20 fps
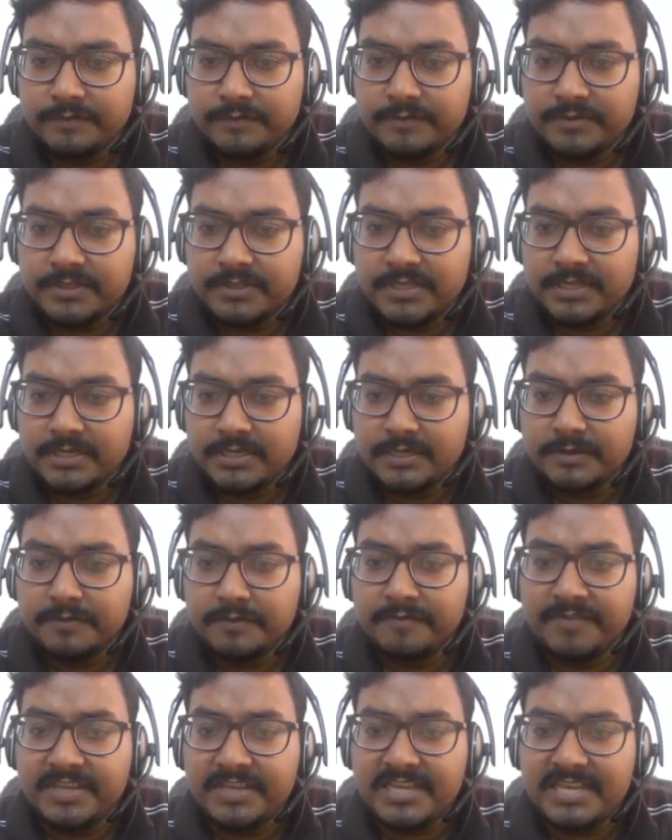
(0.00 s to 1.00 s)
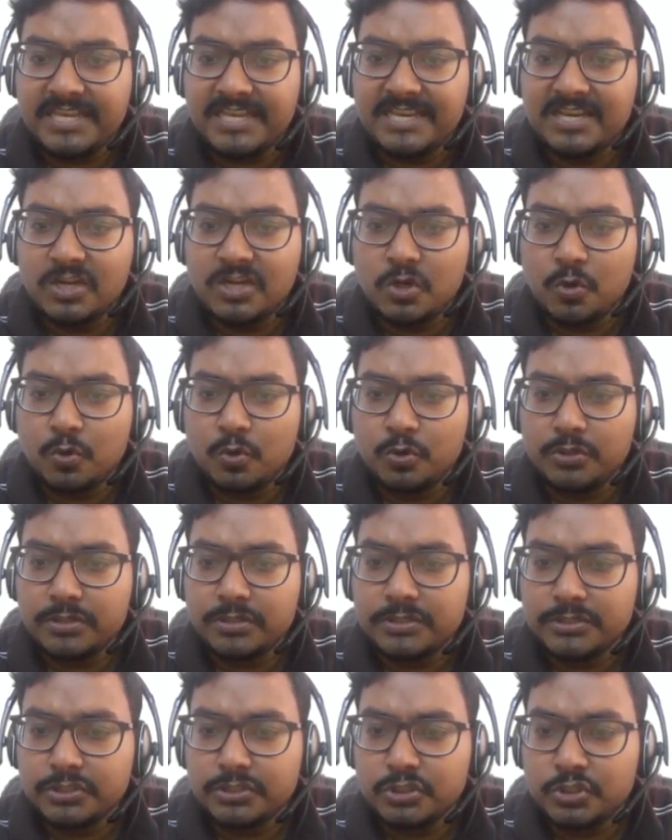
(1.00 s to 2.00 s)
then we ignore
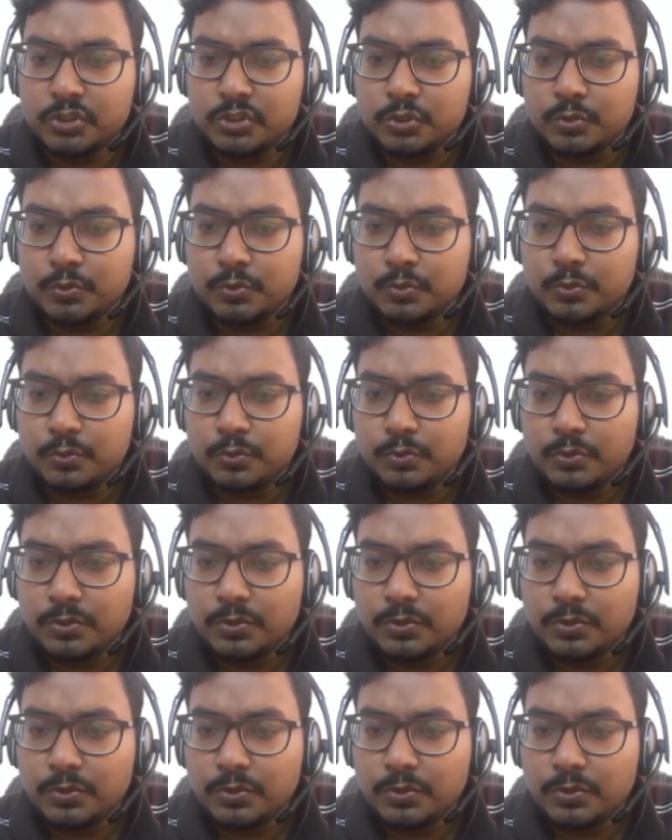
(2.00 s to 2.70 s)
2,